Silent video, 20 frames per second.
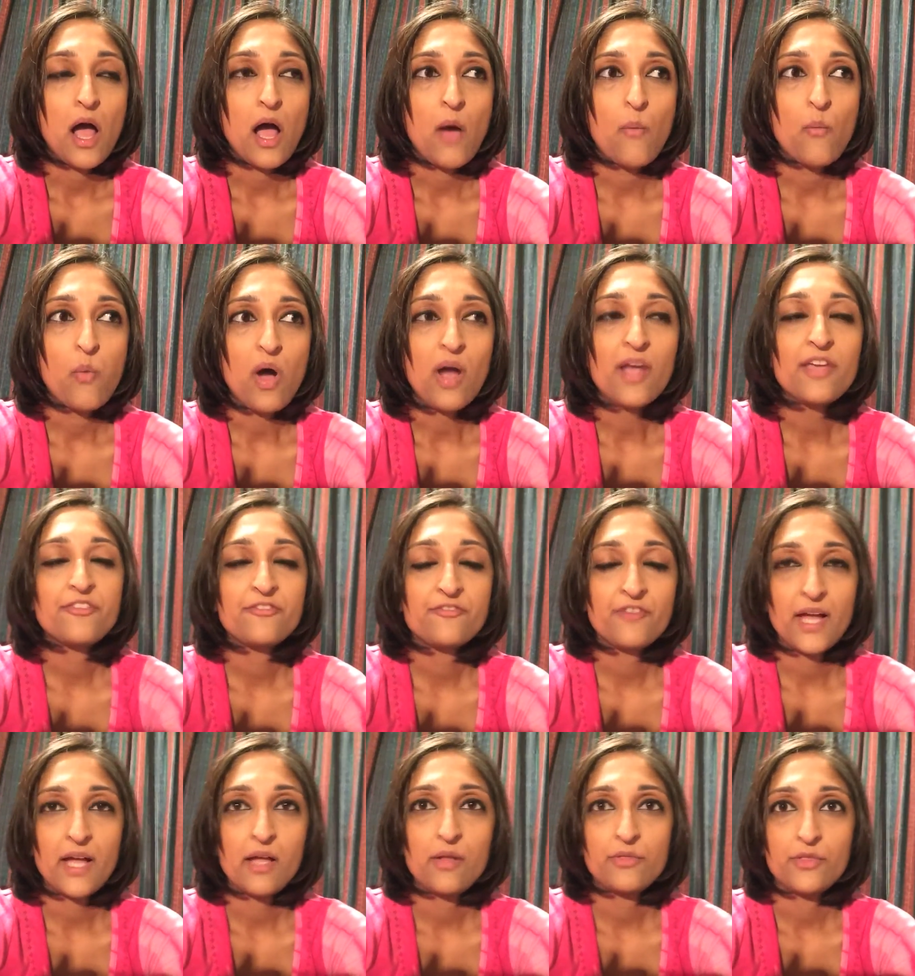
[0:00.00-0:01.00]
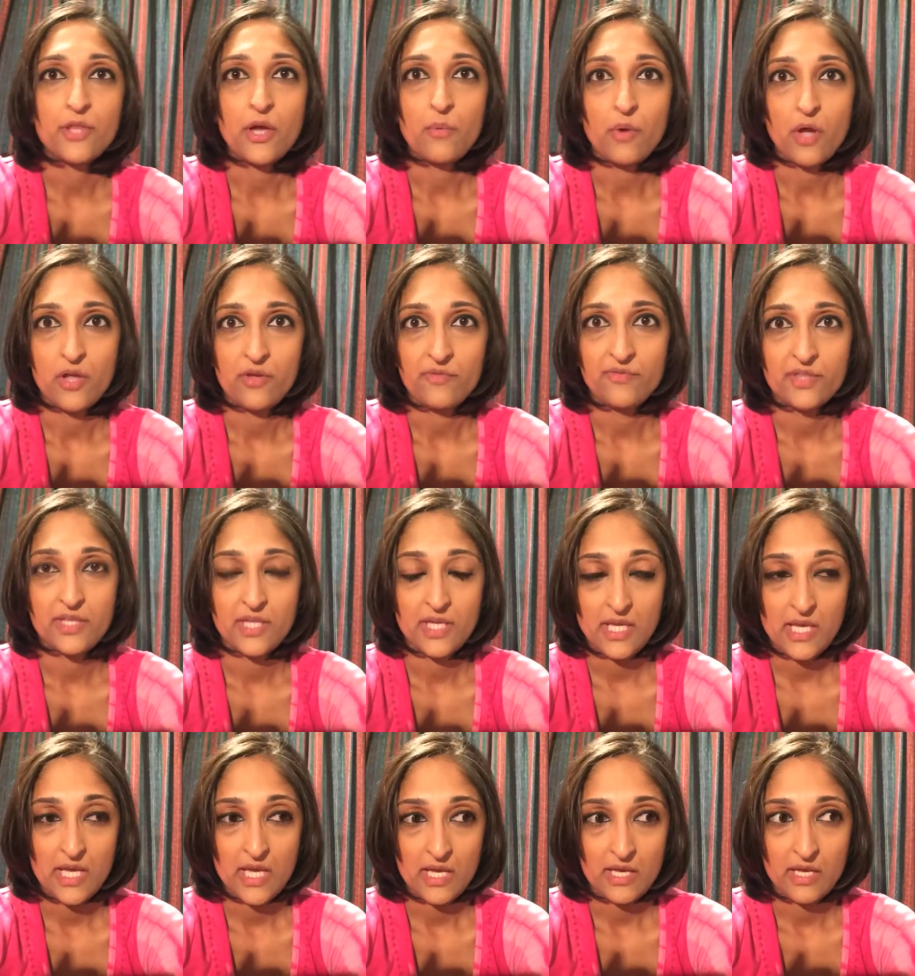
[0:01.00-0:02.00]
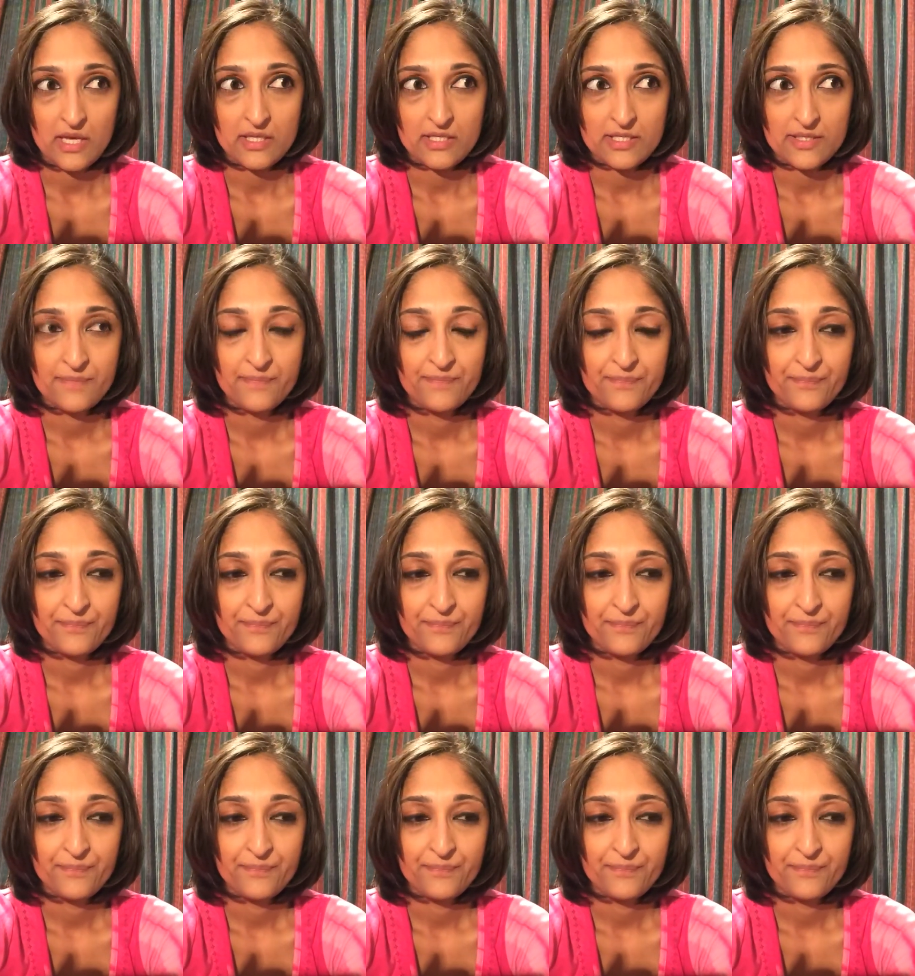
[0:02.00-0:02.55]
What I found though over the years